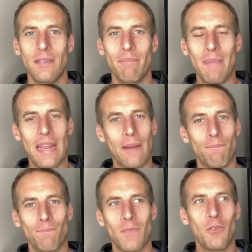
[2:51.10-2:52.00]
Man,
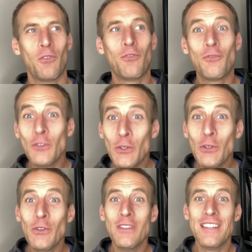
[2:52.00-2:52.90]

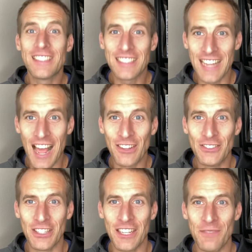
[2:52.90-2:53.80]
food
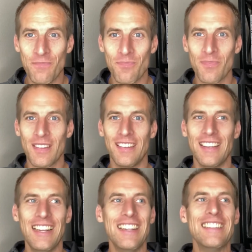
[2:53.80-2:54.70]
nostalgia
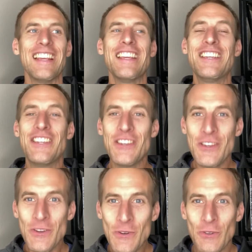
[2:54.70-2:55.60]
it is a
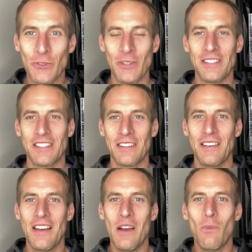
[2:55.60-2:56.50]
huge reason
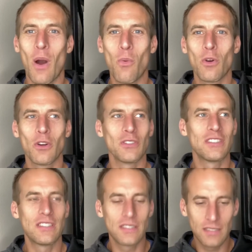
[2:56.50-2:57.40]
while we're
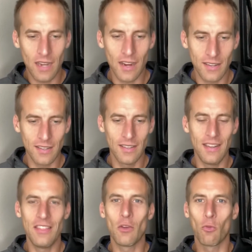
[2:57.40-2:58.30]
stuck
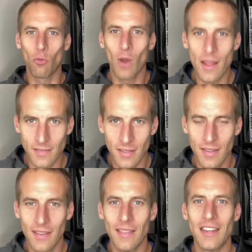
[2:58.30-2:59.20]
in the rut
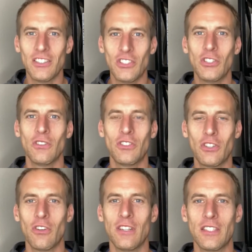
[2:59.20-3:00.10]
that is
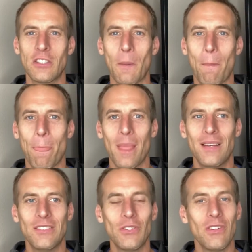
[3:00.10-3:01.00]
sugar addiction.
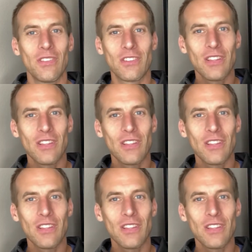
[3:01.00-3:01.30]
So, you know, there's a